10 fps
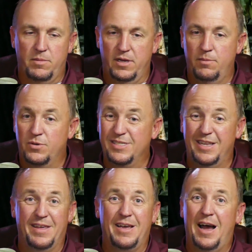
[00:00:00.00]
presented
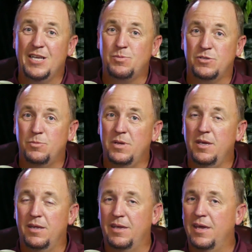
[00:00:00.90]
the gospel to
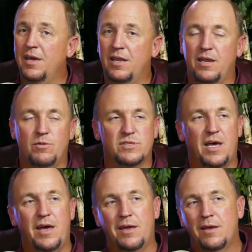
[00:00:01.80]
me again, and it was
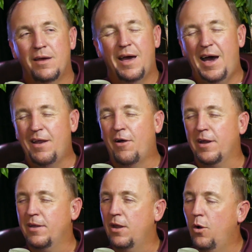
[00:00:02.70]
like I'd already
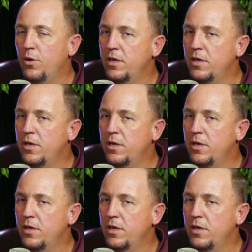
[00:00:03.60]
known it,